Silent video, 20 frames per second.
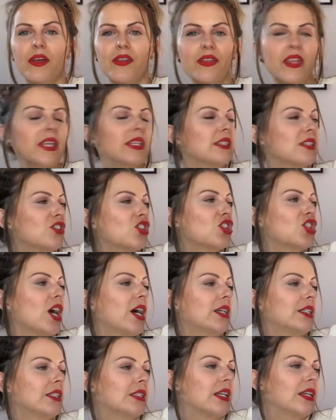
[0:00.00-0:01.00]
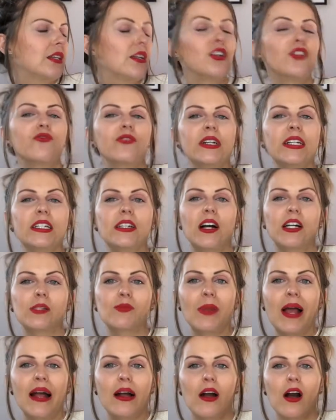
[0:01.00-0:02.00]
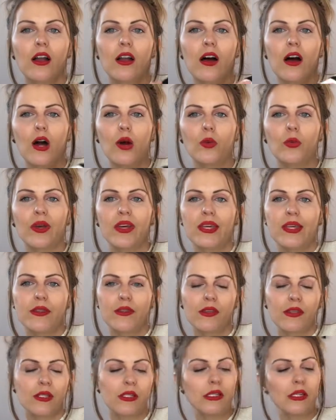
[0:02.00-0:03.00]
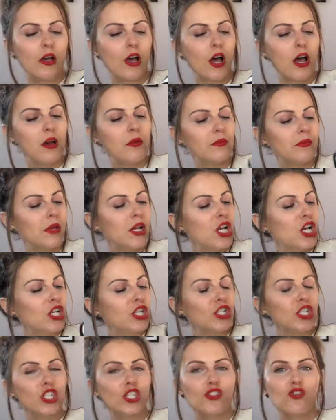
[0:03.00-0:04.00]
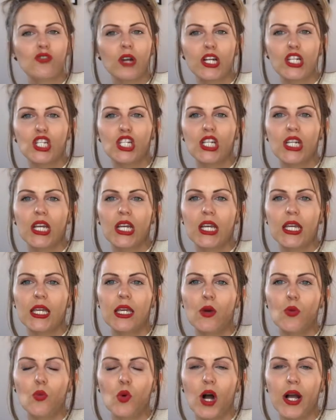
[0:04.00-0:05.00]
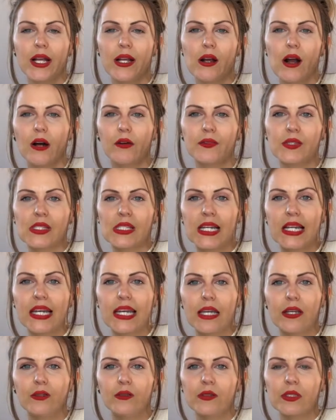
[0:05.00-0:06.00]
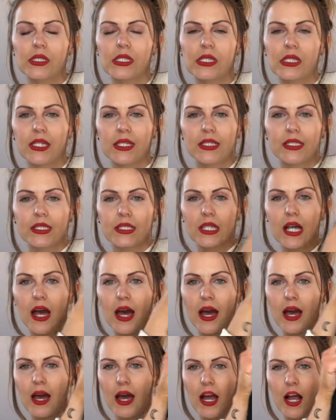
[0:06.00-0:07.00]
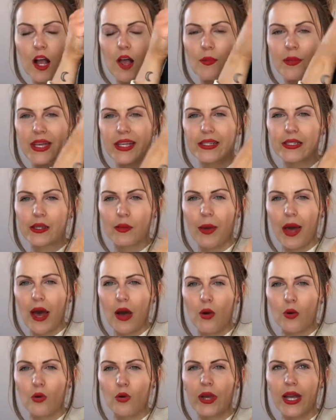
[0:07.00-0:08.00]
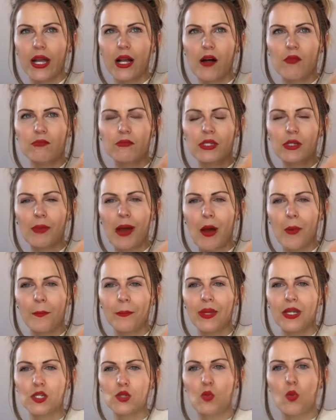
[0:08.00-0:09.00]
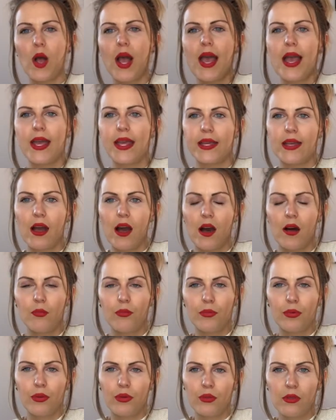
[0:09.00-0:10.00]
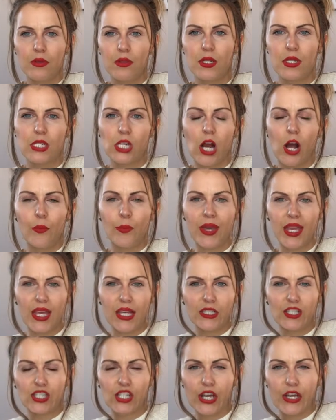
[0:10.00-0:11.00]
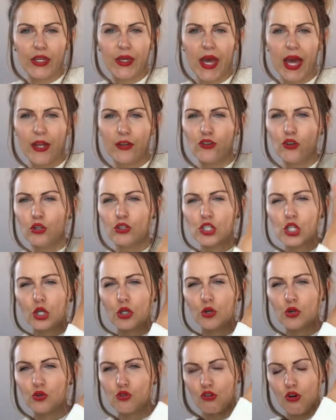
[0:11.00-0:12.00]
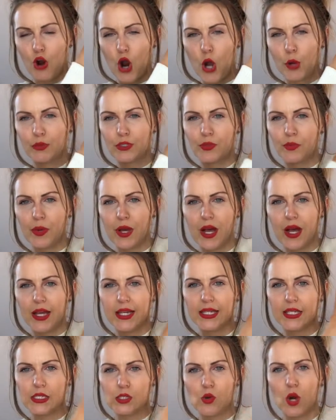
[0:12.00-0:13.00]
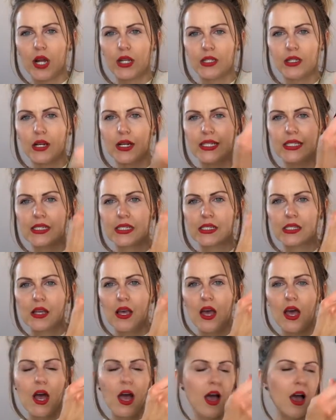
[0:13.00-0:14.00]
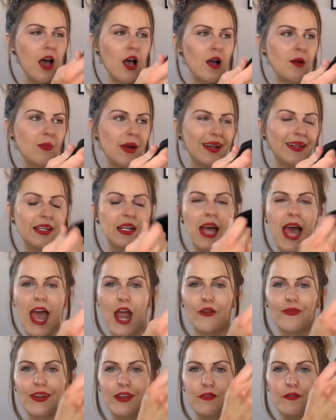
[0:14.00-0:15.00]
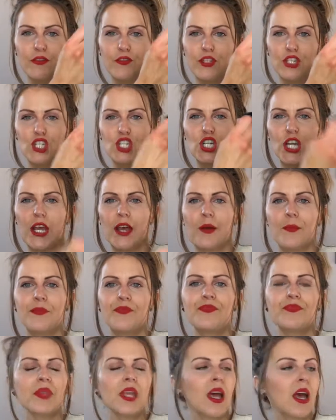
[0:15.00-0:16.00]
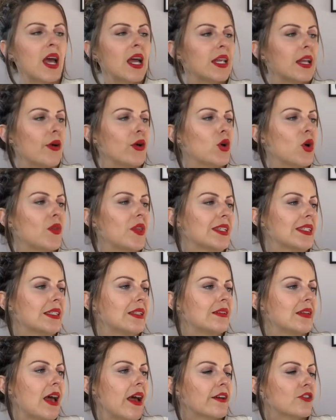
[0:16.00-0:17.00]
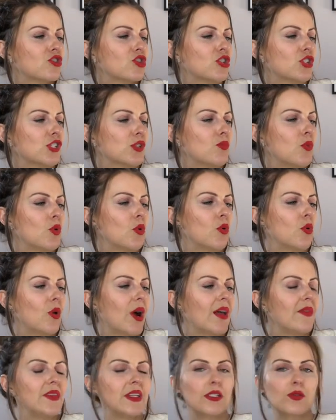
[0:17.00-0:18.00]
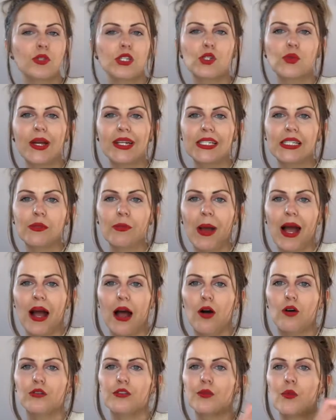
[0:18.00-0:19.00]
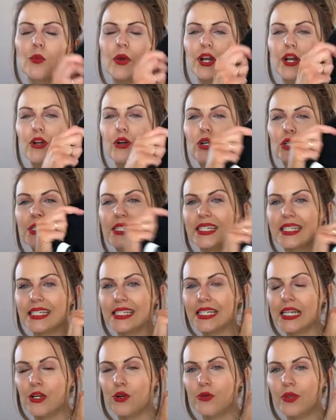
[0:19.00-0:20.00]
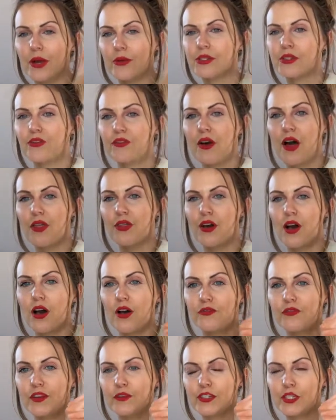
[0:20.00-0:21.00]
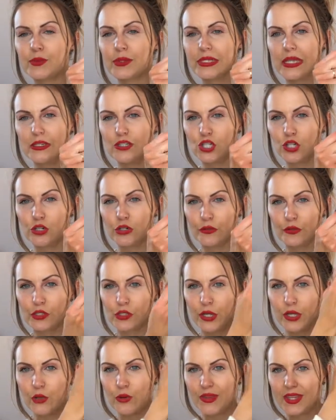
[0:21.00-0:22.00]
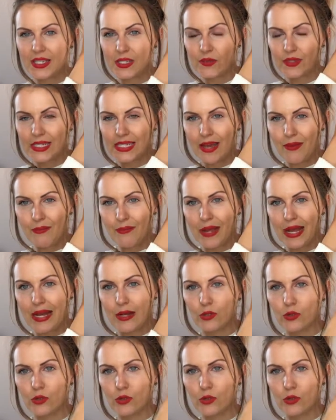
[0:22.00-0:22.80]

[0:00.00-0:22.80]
This is just in a really nice black colour with some stretchy white cuff sleeves. It comes about midway up the tummy, so yeah, not too cropped, but it's quite nice and airy for the gym. Now I got this in an extra small and this was £20, but when I got to the till there was a further 50% off, so I got this for £10.